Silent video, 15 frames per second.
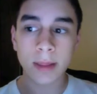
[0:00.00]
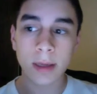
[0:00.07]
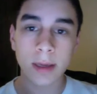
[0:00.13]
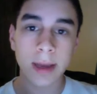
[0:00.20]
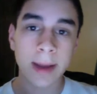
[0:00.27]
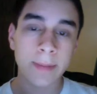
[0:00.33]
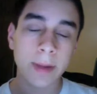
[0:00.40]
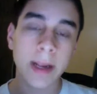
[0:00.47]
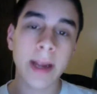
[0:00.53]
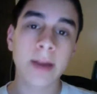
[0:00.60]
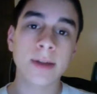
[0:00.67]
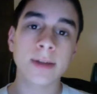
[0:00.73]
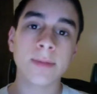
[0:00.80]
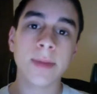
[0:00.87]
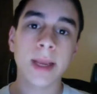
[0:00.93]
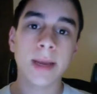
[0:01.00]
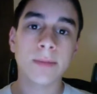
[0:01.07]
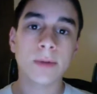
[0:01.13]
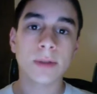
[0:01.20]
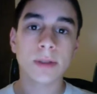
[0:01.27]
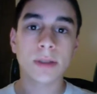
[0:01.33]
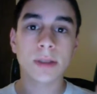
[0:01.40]
applications being
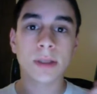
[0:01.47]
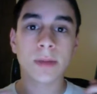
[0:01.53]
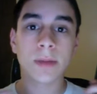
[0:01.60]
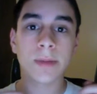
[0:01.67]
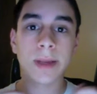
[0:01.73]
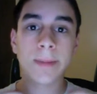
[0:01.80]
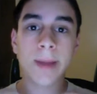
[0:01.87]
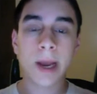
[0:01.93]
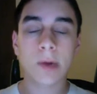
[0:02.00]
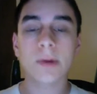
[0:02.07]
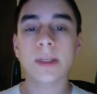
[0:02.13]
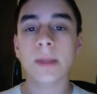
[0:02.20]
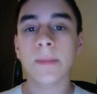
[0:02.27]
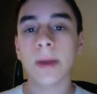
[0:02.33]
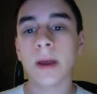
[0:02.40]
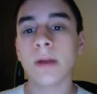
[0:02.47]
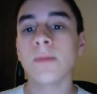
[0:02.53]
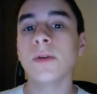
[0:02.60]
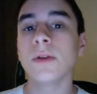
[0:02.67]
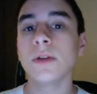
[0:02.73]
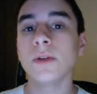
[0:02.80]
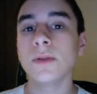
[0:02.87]
able to be backwards compatible
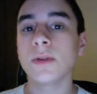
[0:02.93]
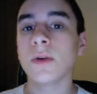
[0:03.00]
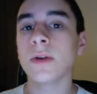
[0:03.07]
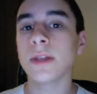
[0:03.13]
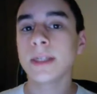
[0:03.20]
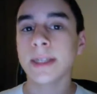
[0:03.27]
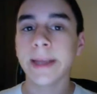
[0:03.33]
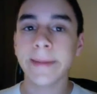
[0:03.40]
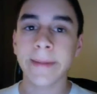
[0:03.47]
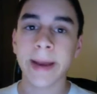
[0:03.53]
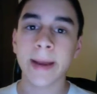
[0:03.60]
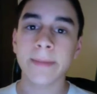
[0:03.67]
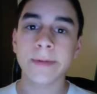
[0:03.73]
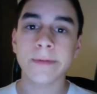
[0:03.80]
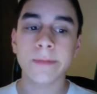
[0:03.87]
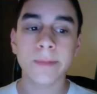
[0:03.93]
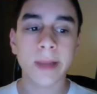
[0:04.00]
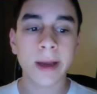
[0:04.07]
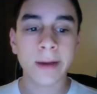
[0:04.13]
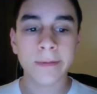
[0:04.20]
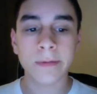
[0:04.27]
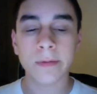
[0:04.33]
and use all the same apps from the
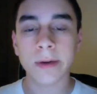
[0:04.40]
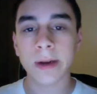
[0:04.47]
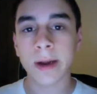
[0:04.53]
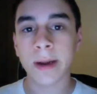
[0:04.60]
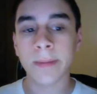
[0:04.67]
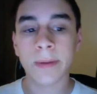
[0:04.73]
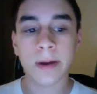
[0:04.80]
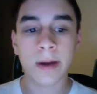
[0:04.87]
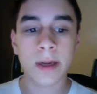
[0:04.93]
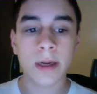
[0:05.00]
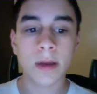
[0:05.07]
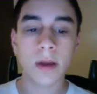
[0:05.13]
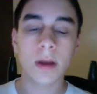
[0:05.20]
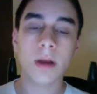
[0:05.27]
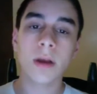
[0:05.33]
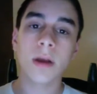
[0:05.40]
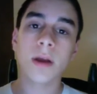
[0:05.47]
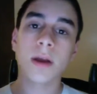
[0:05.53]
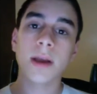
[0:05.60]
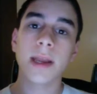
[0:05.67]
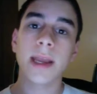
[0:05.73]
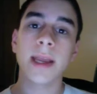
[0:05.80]
iPhone and iPod.
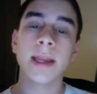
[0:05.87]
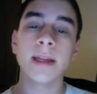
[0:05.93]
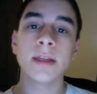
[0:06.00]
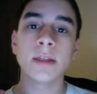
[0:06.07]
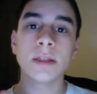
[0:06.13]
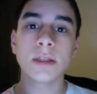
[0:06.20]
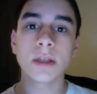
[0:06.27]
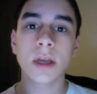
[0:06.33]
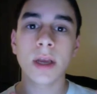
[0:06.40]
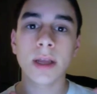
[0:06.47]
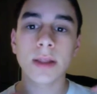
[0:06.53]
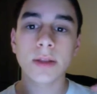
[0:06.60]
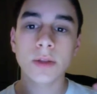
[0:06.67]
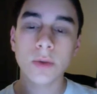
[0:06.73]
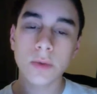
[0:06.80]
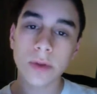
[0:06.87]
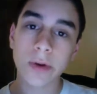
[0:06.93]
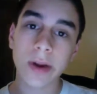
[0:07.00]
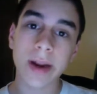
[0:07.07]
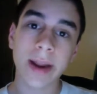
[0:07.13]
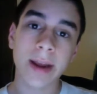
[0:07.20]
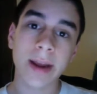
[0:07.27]
And soon they're
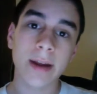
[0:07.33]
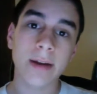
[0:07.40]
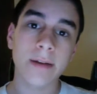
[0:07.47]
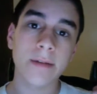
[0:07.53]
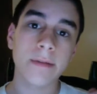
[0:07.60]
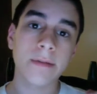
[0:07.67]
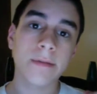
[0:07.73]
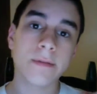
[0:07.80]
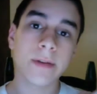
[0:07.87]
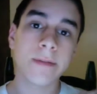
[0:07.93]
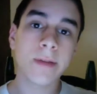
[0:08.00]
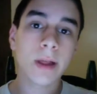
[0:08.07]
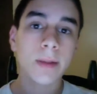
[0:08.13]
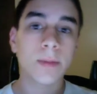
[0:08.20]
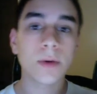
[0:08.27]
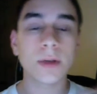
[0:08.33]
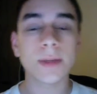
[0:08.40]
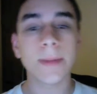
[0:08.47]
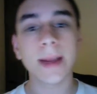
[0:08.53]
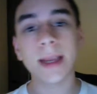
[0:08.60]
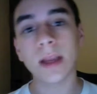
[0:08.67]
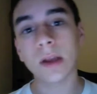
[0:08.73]
going to have developers
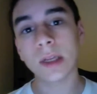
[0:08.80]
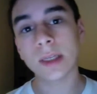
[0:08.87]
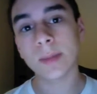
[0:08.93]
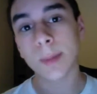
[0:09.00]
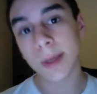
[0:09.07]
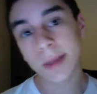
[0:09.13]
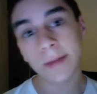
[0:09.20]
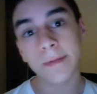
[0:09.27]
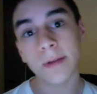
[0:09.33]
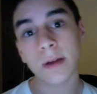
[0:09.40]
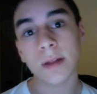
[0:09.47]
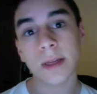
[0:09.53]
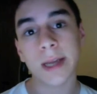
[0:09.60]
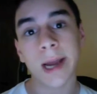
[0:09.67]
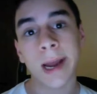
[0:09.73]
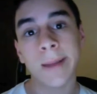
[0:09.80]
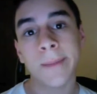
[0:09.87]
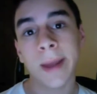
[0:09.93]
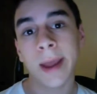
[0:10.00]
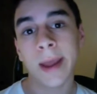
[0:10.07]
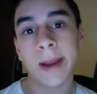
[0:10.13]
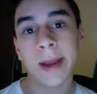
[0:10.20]
making specifically
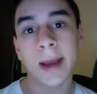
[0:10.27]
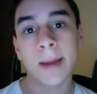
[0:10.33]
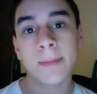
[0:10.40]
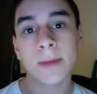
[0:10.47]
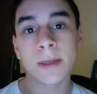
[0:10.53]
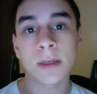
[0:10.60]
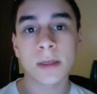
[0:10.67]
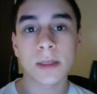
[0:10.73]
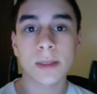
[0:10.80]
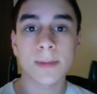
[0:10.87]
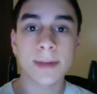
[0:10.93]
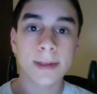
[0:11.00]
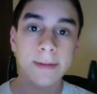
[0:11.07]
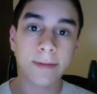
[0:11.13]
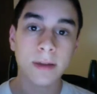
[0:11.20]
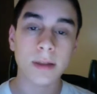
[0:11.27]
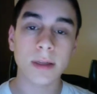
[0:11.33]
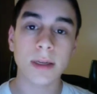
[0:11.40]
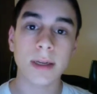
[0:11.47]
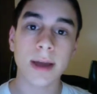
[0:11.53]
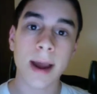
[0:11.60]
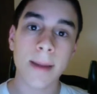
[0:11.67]
iPad apps and
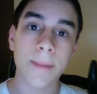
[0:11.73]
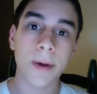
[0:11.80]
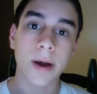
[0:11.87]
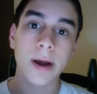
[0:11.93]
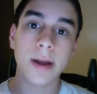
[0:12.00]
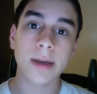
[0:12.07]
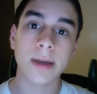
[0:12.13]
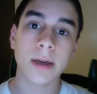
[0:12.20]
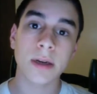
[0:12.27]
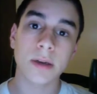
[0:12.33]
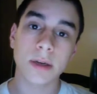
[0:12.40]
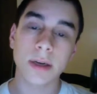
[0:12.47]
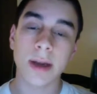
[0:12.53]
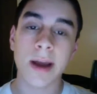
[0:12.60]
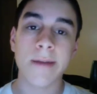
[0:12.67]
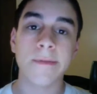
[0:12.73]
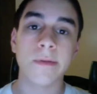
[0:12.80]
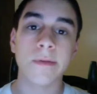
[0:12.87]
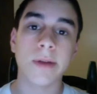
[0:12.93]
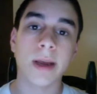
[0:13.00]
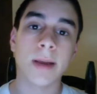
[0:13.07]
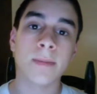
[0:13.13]
specifically iPod Touch and
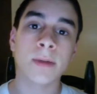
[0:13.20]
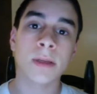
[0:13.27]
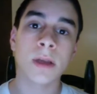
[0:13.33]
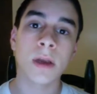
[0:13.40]
iPhone apps.